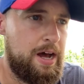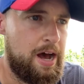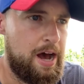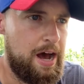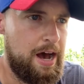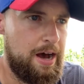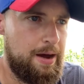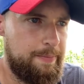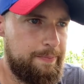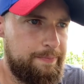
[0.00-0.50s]

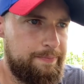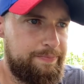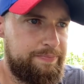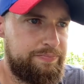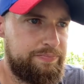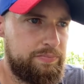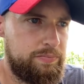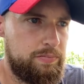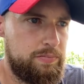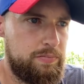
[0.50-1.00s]
And
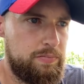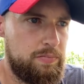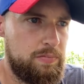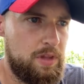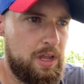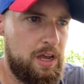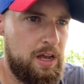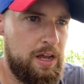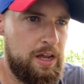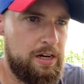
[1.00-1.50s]

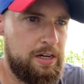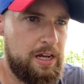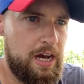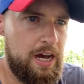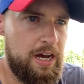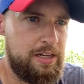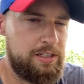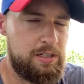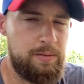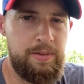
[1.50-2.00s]

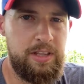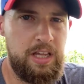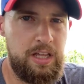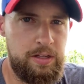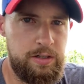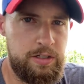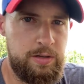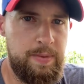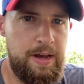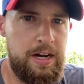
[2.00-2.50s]
some of the
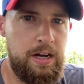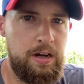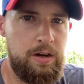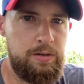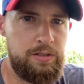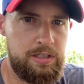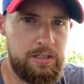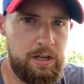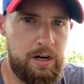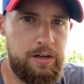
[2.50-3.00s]
other
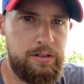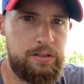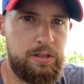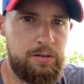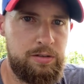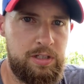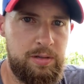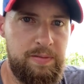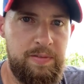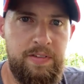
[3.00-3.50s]
tomatoes, and then also
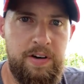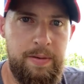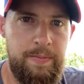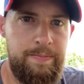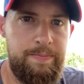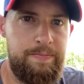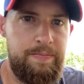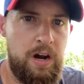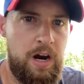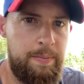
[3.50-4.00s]
some of
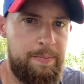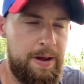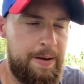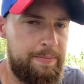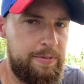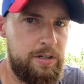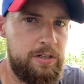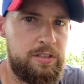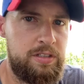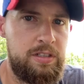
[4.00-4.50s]
our
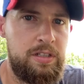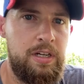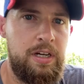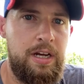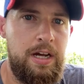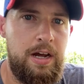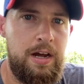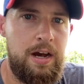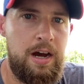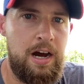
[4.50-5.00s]
peppers
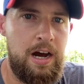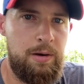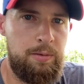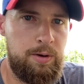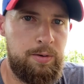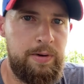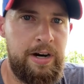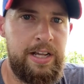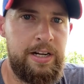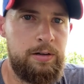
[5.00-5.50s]

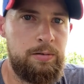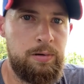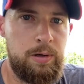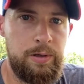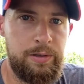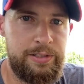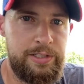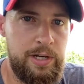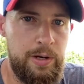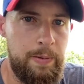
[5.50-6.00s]
were ready to
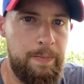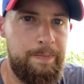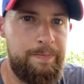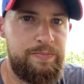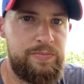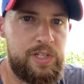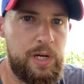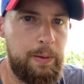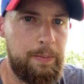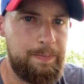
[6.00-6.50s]
roll too.
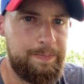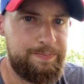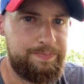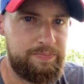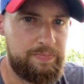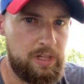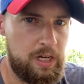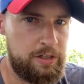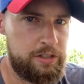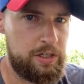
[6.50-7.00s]
So
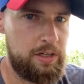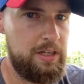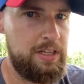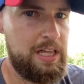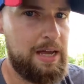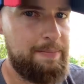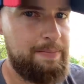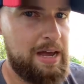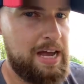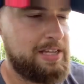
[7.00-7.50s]
I'll show you
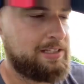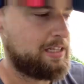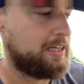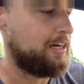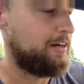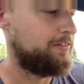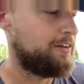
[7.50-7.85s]
that basket.